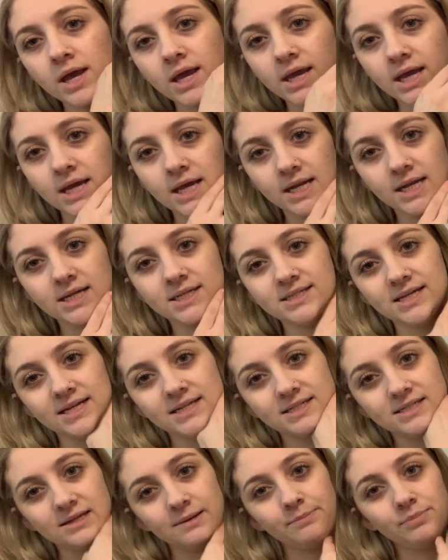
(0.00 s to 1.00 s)
It is a
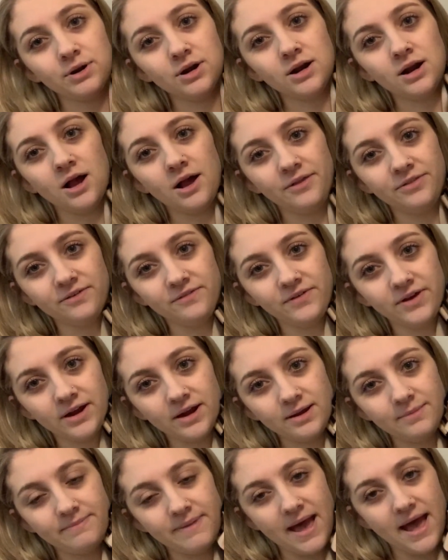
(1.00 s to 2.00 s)
zipper on the
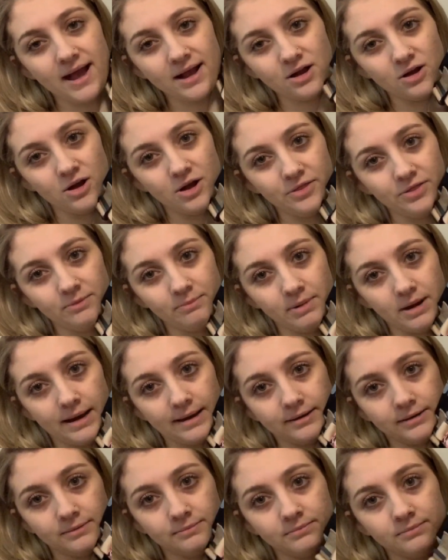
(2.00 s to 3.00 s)
very back on the
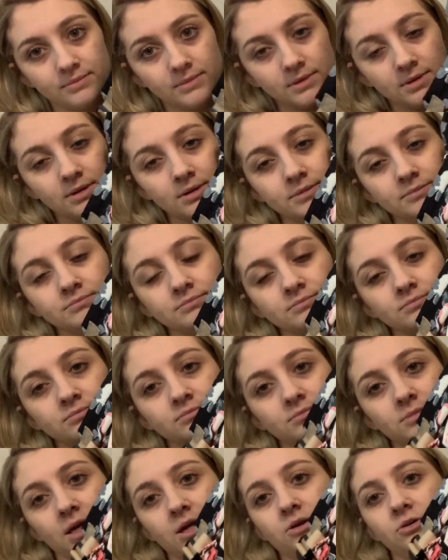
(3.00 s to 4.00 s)
bottom.
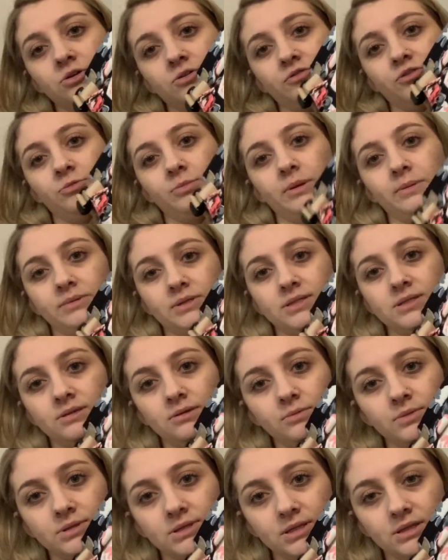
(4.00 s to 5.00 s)
I don't know if you'll be able to see
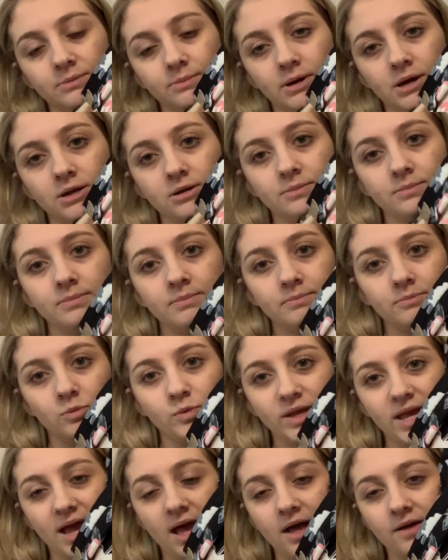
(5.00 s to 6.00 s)
what's at the bottom.
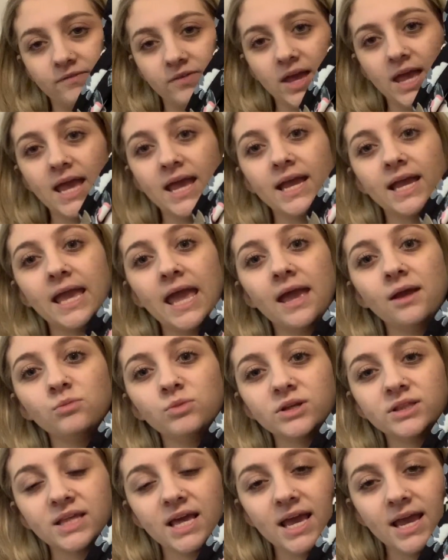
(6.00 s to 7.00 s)
It came
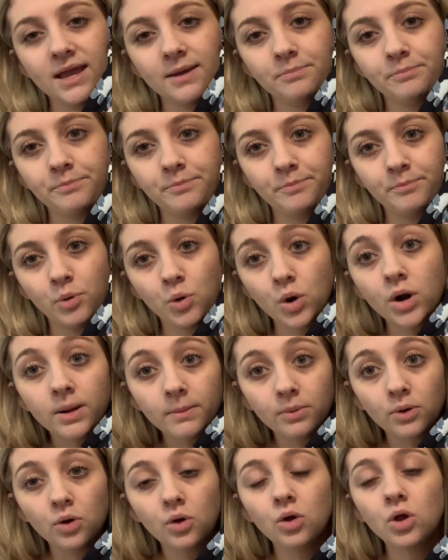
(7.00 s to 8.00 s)
with a
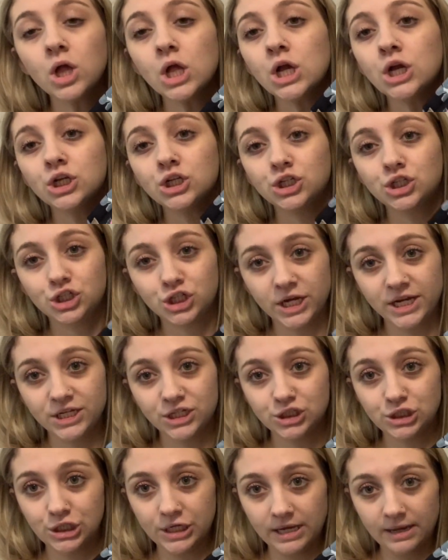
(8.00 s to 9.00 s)
portable
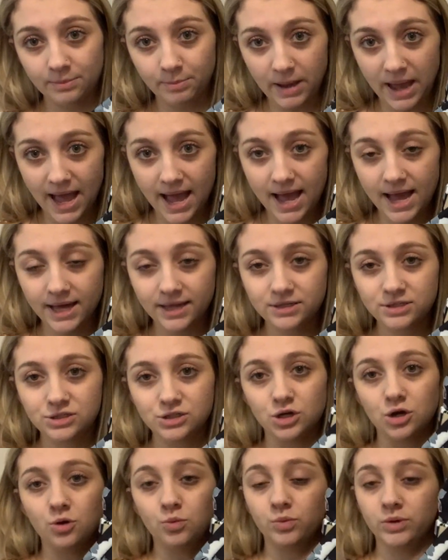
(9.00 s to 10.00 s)
changing pad,
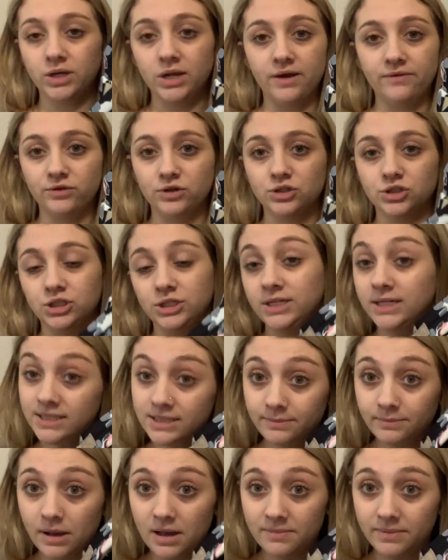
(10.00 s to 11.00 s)
so whenever she is
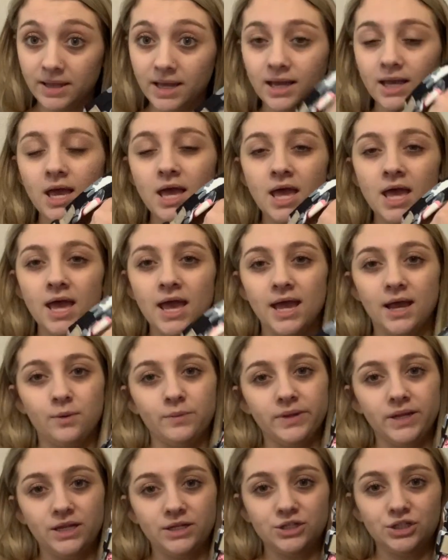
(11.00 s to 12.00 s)
in public and
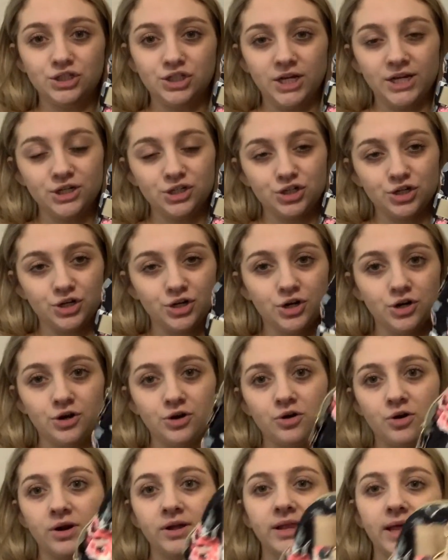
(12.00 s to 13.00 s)
we need to change
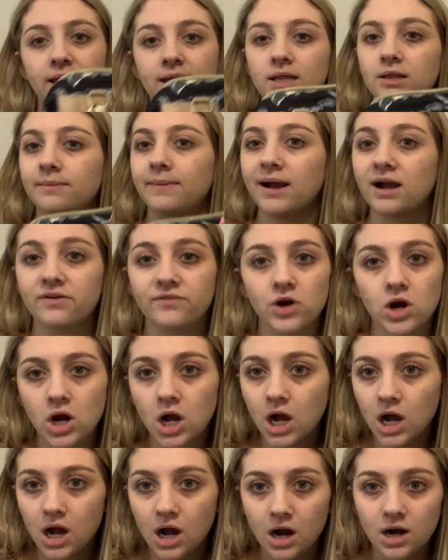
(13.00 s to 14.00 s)
her, or like in the back of our
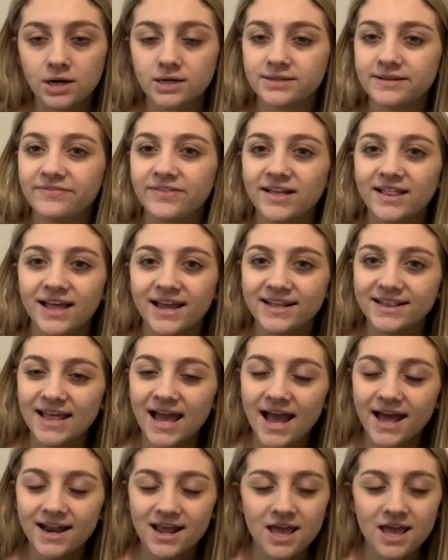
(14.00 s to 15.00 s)
car or something like that,